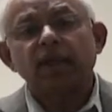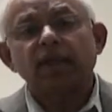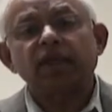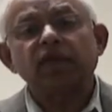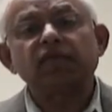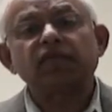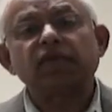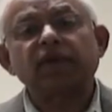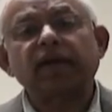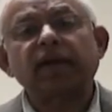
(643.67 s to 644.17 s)

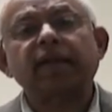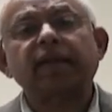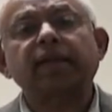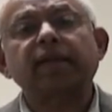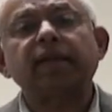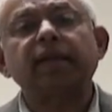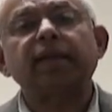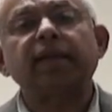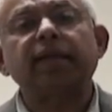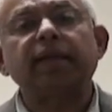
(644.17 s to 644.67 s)
if
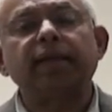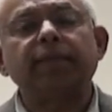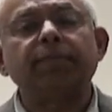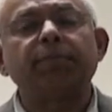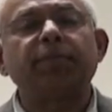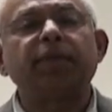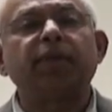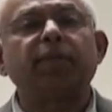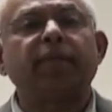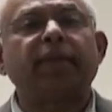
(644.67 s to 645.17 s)
correctly
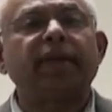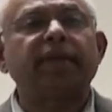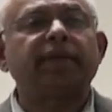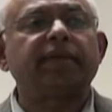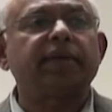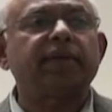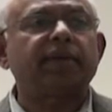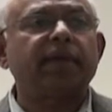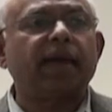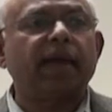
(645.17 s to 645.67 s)

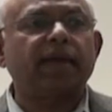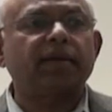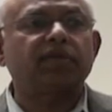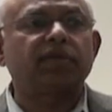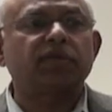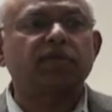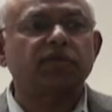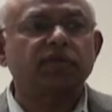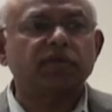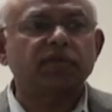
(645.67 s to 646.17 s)
implemented as
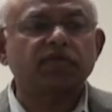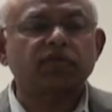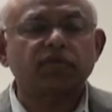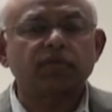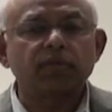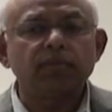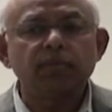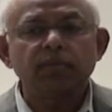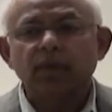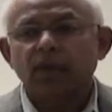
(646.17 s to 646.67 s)
a
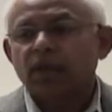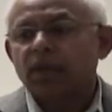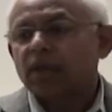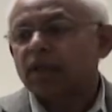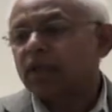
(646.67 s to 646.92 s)
system,